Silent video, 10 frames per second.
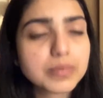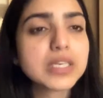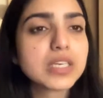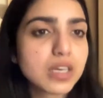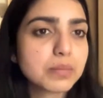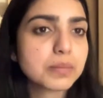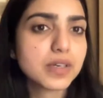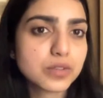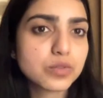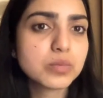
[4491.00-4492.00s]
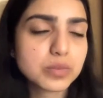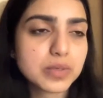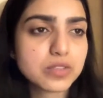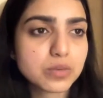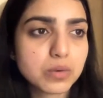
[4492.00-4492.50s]
pick up a room of
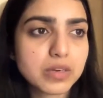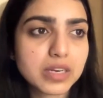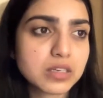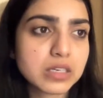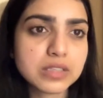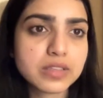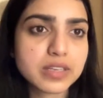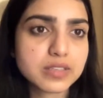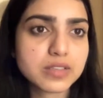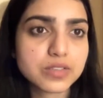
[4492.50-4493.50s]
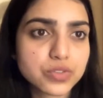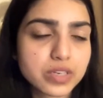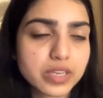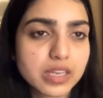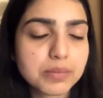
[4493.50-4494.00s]
one's own and her other essays
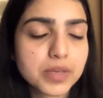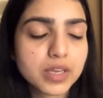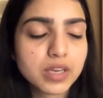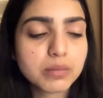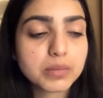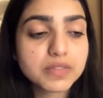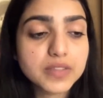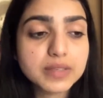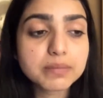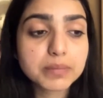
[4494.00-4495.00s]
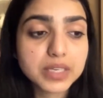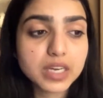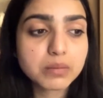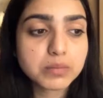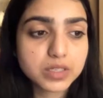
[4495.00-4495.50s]
should help. But if they
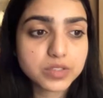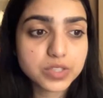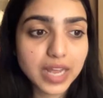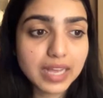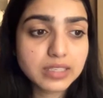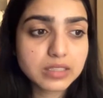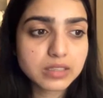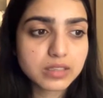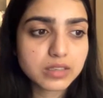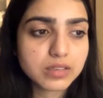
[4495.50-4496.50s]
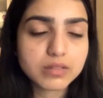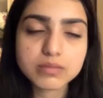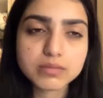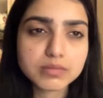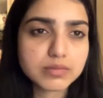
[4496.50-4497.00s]
become a drag,
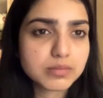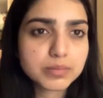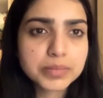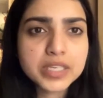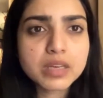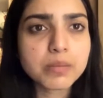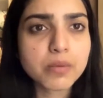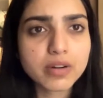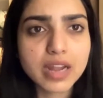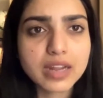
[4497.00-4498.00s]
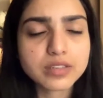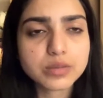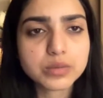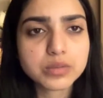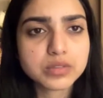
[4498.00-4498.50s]
pick up
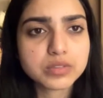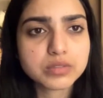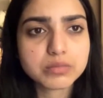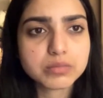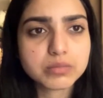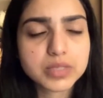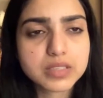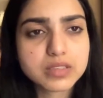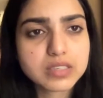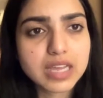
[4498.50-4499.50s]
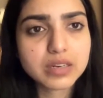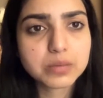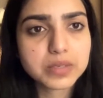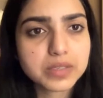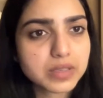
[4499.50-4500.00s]
Orlando or Mrs.
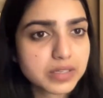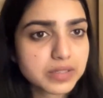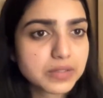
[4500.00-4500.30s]
Dalloway. I